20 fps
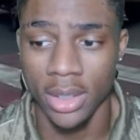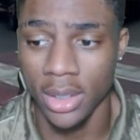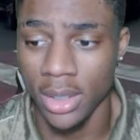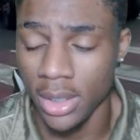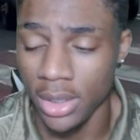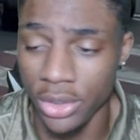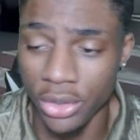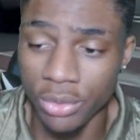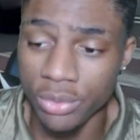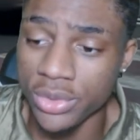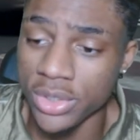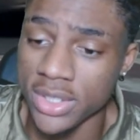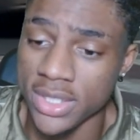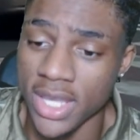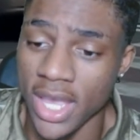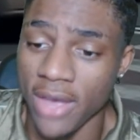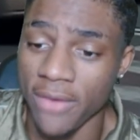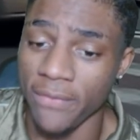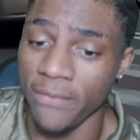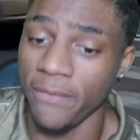You just
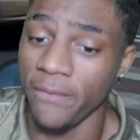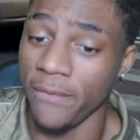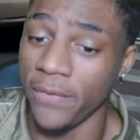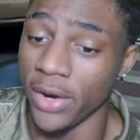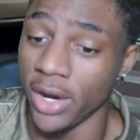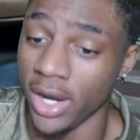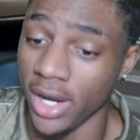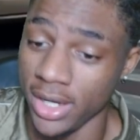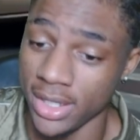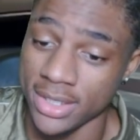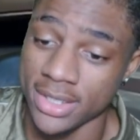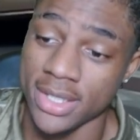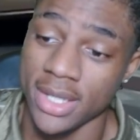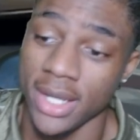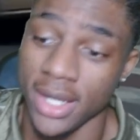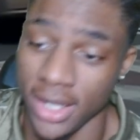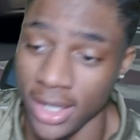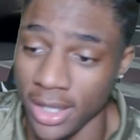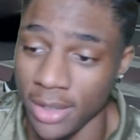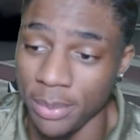got fucked
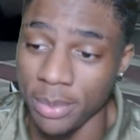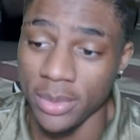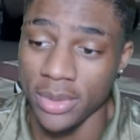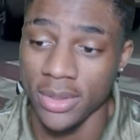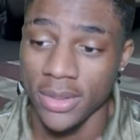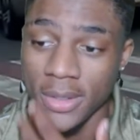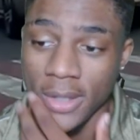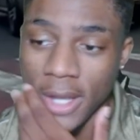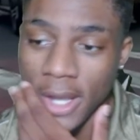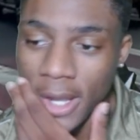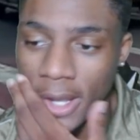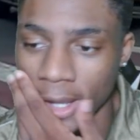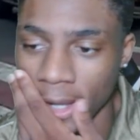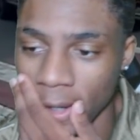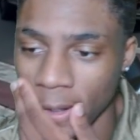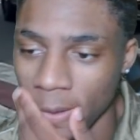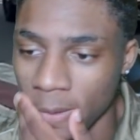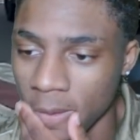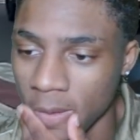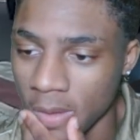up.
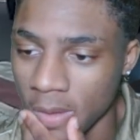Uh-oh.